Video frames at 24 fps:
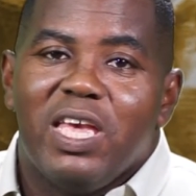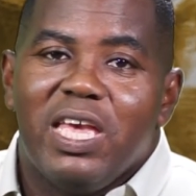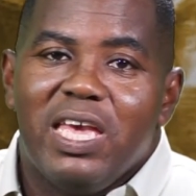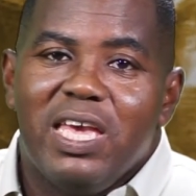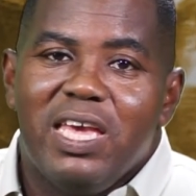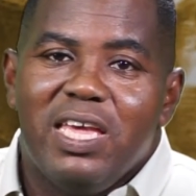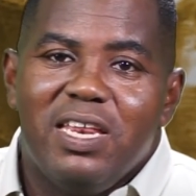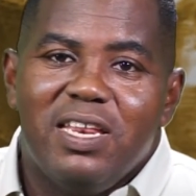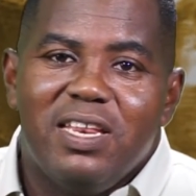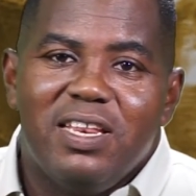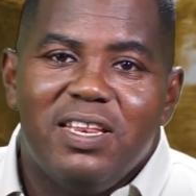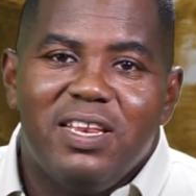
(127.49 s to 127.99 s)

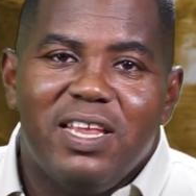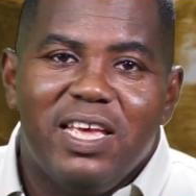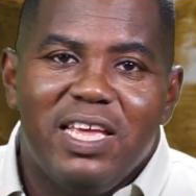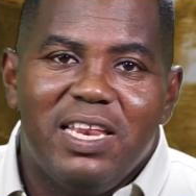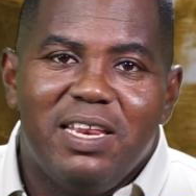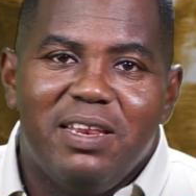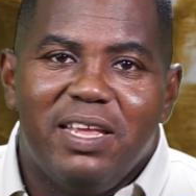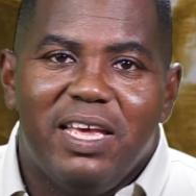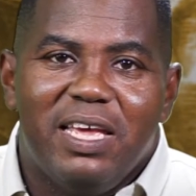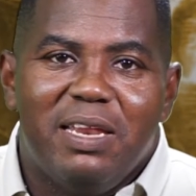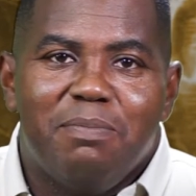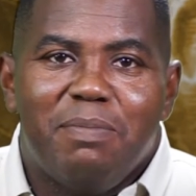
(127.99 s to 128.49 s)

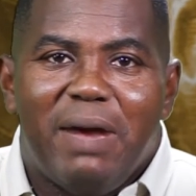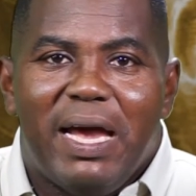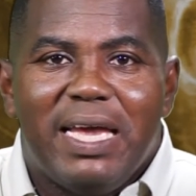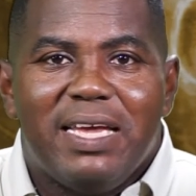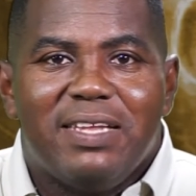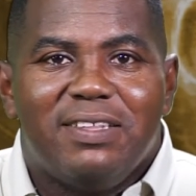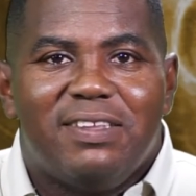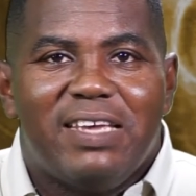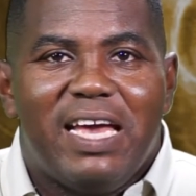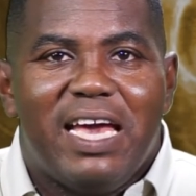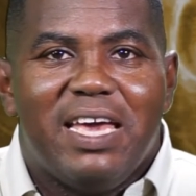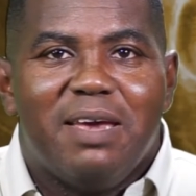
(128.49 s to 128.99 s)
In my
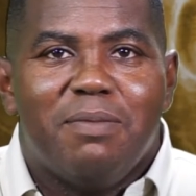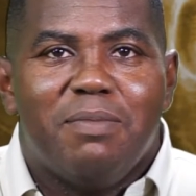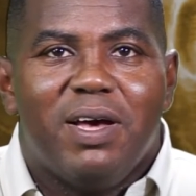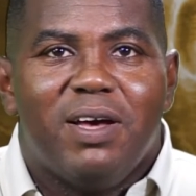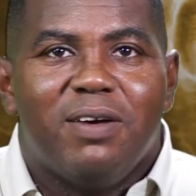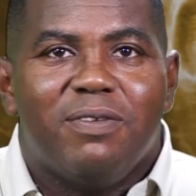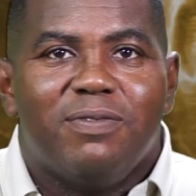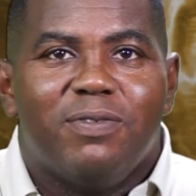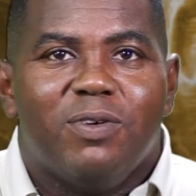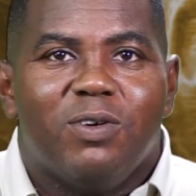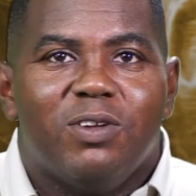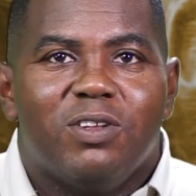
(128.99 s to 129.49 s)
time,
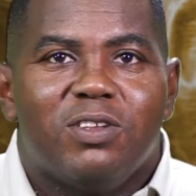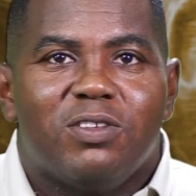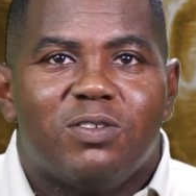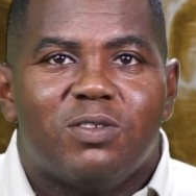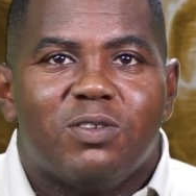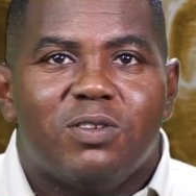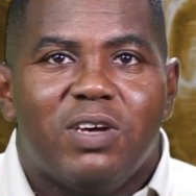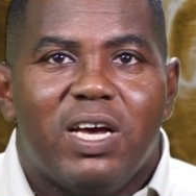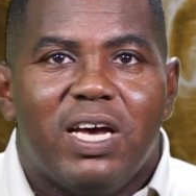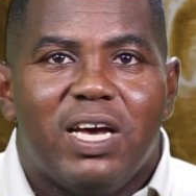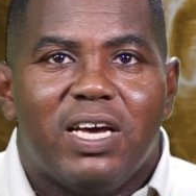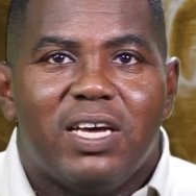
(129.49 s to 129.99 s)
I've
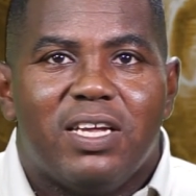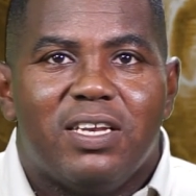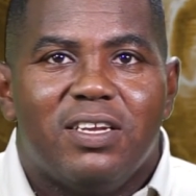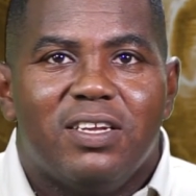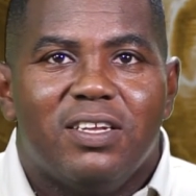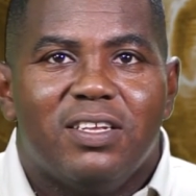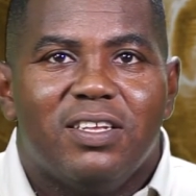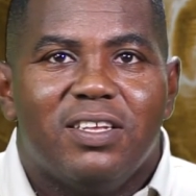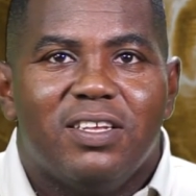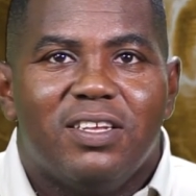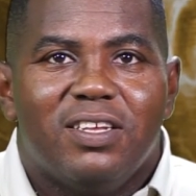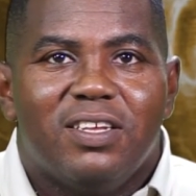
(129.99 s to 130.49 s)
also
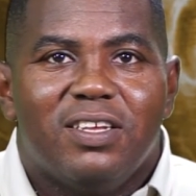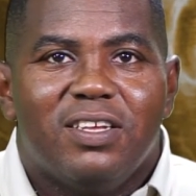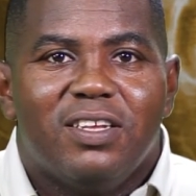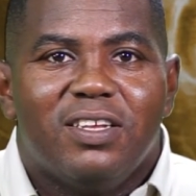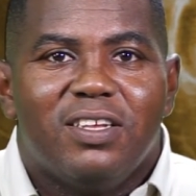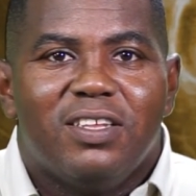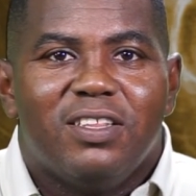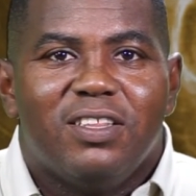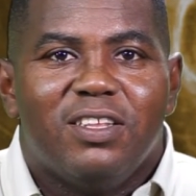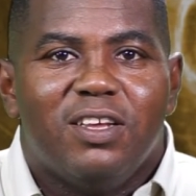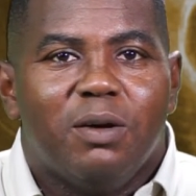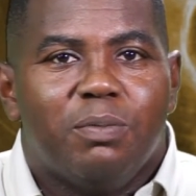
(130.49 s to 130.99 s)
had
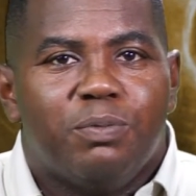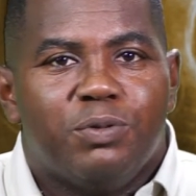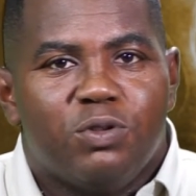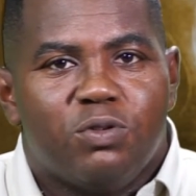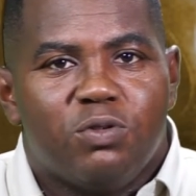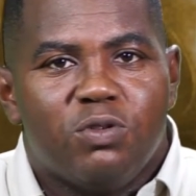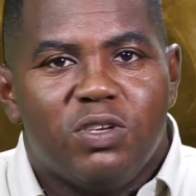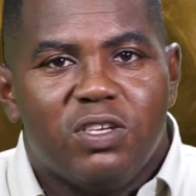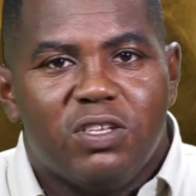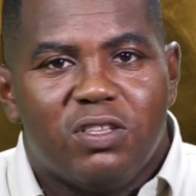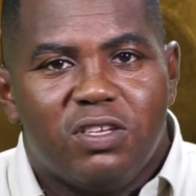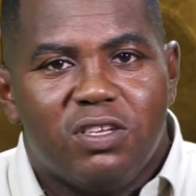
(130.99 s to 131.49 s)
the
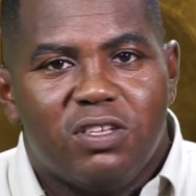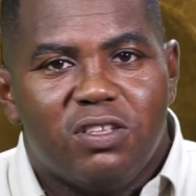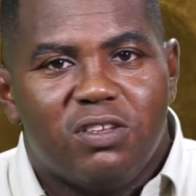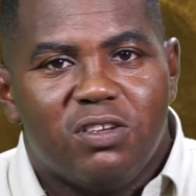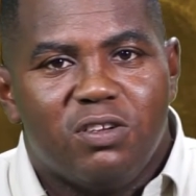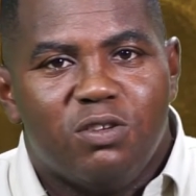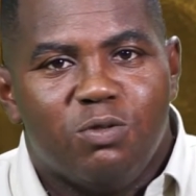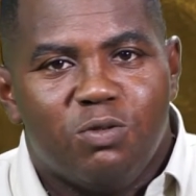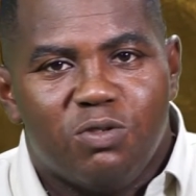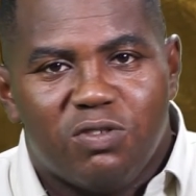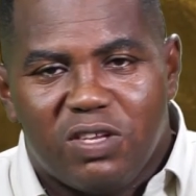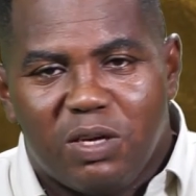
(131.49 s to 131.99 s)
opportunity
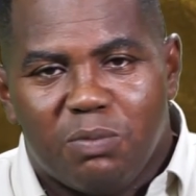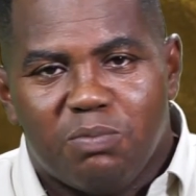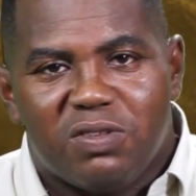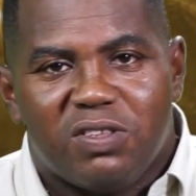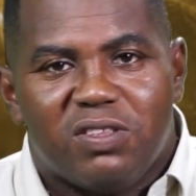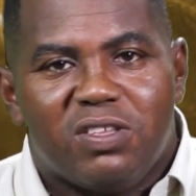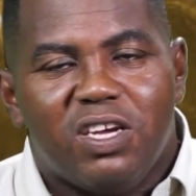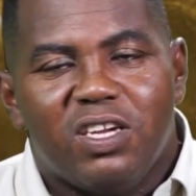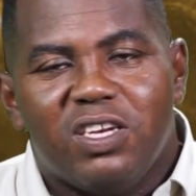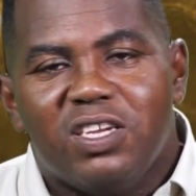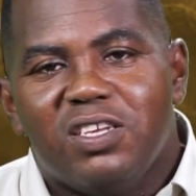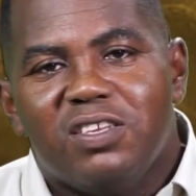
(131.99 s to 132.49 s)
to do some
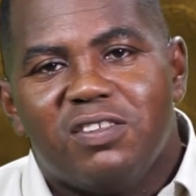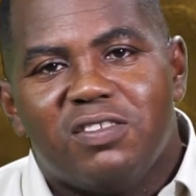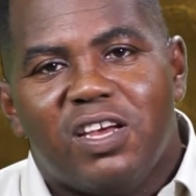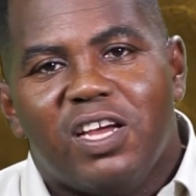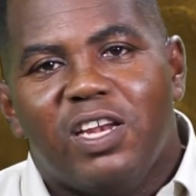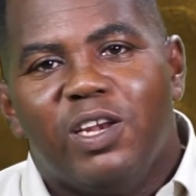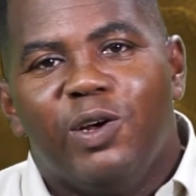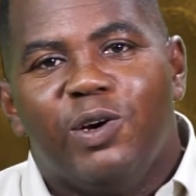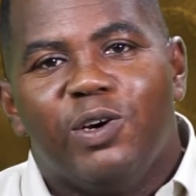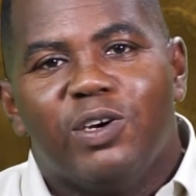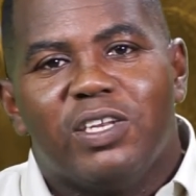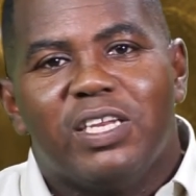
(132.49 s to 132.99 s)
studies
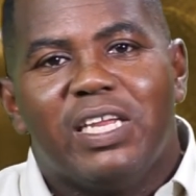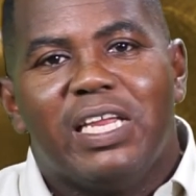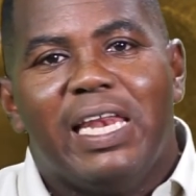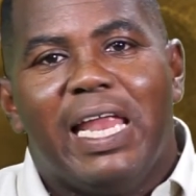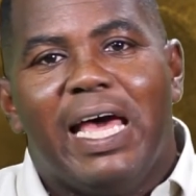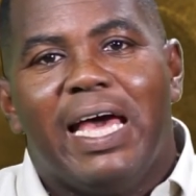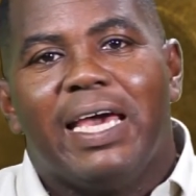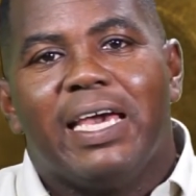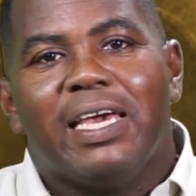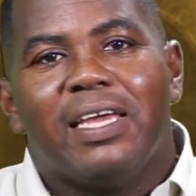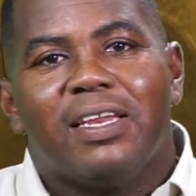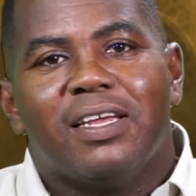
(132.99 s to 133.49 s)
along the
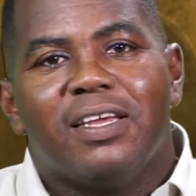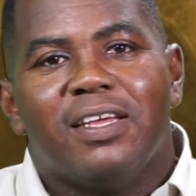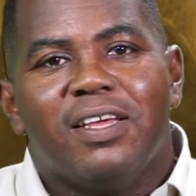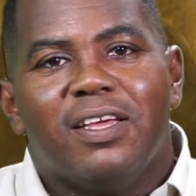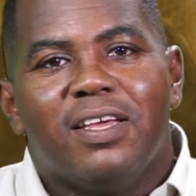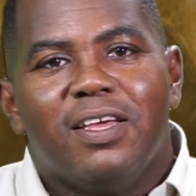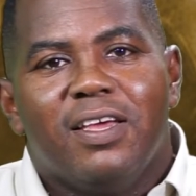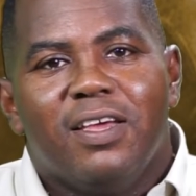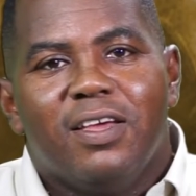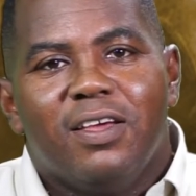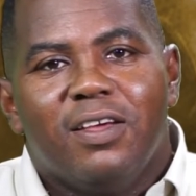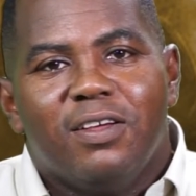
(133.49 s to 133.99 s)
line
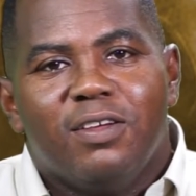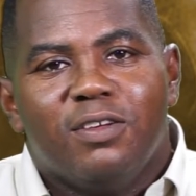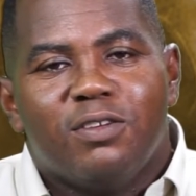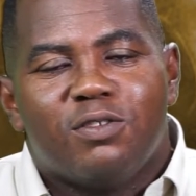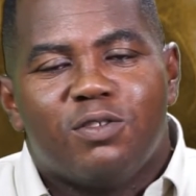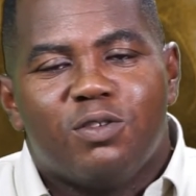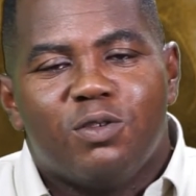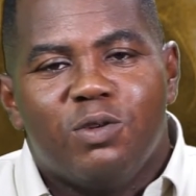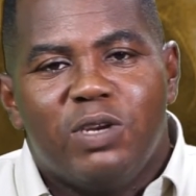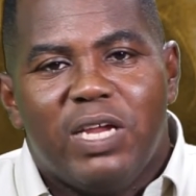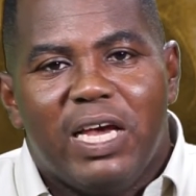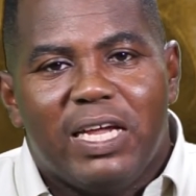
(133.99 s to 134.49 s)

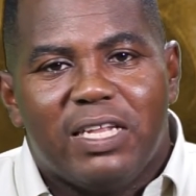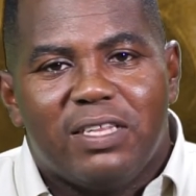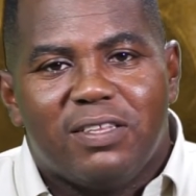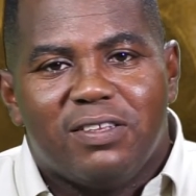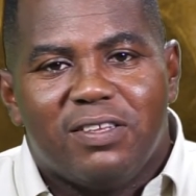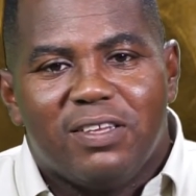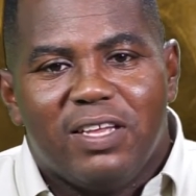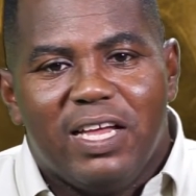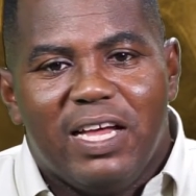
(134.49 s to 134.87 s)
so that